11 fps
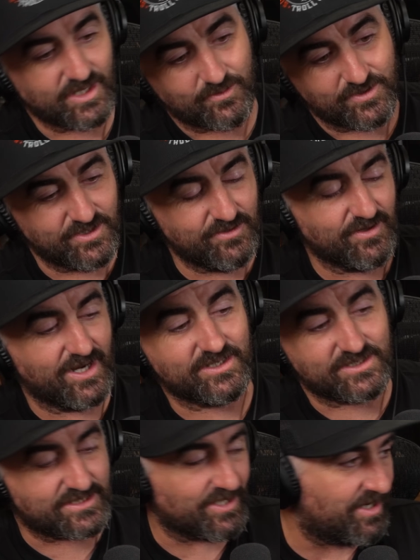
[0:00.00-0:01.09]
And when you write a
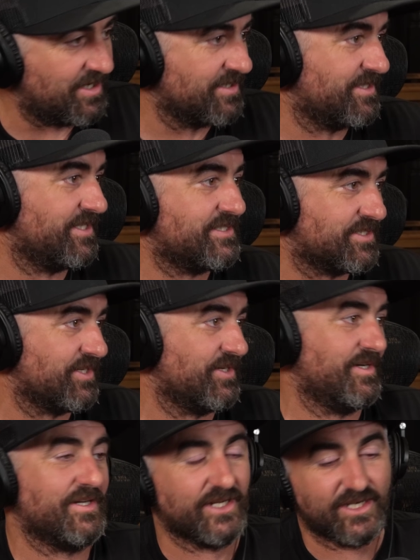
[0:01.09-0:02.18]
song this
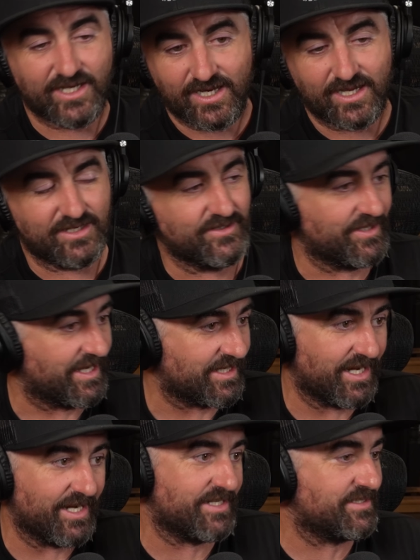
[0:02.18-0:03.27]
good, and it like
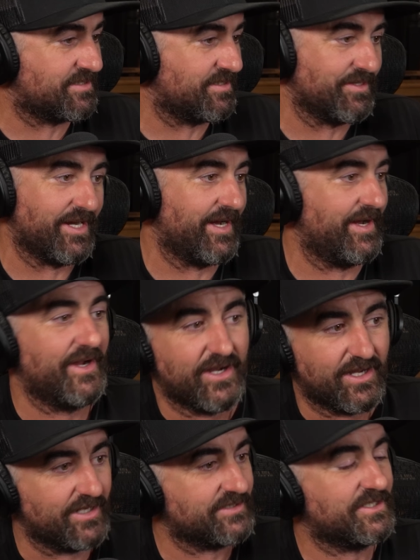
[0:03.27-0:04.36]
I could, I,
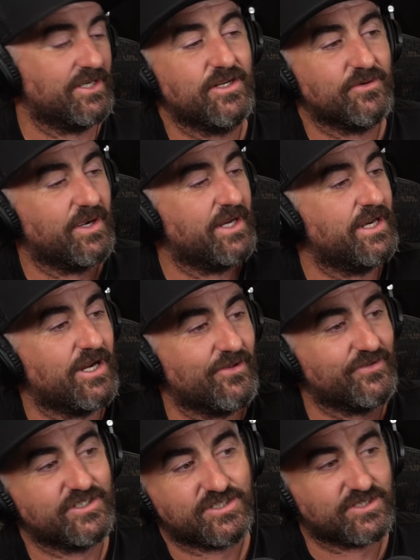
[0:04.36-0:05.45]
I tell you right now,
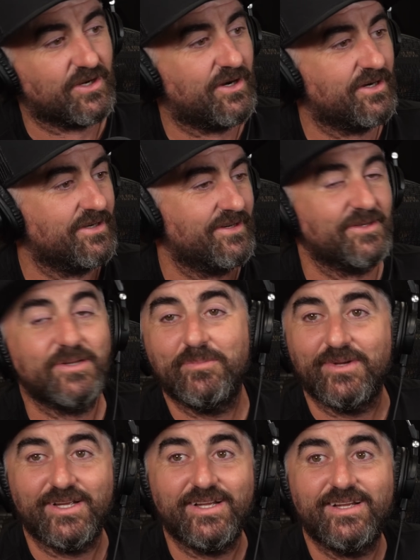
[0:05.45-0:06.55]
this song
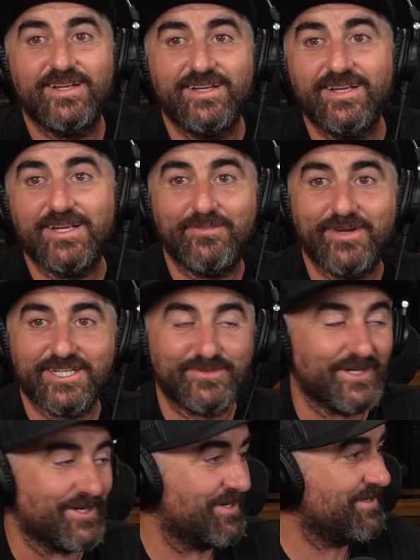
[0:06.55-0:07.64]
it, it makes me
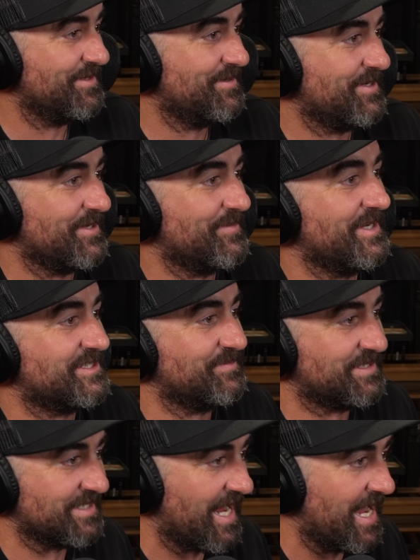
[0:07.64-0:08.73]
hurt. It makes
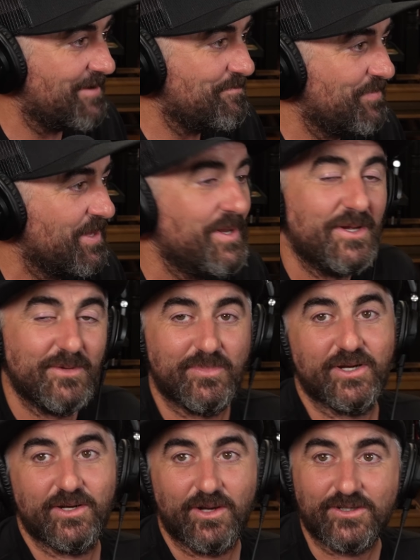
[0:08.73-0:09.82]
me sad,
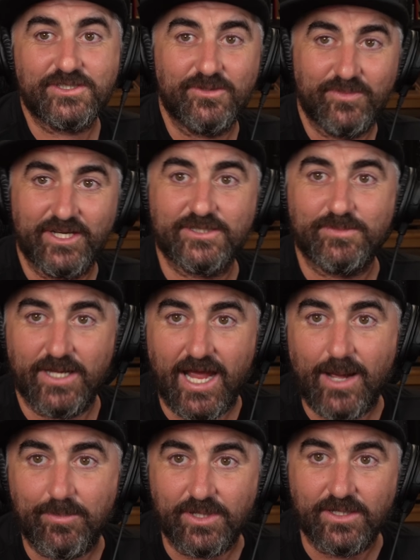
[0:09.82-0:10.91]
but it also makes me
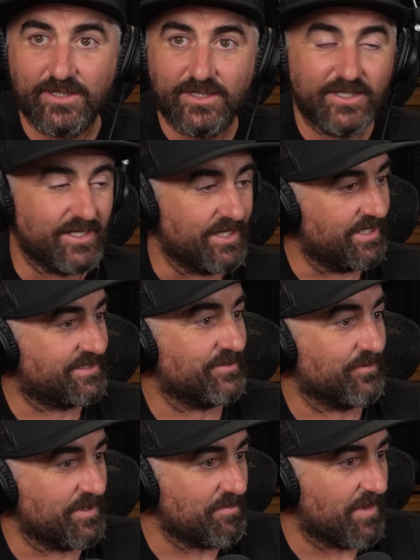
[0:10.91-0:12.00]
happy. And it's a
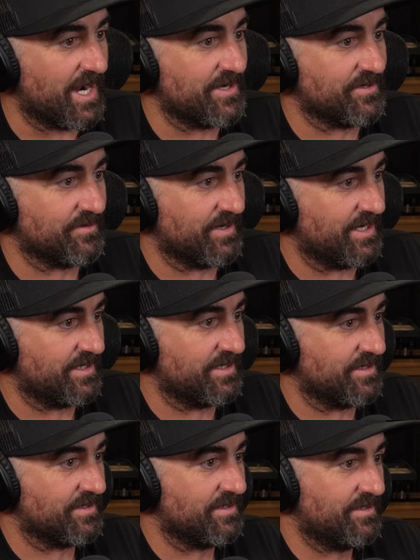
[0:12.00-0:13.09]
reminder right
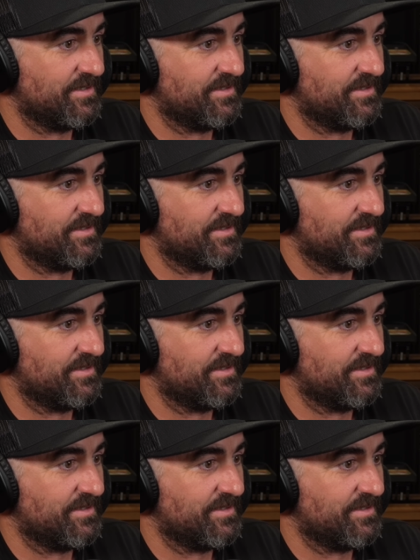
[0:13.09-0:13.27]
here.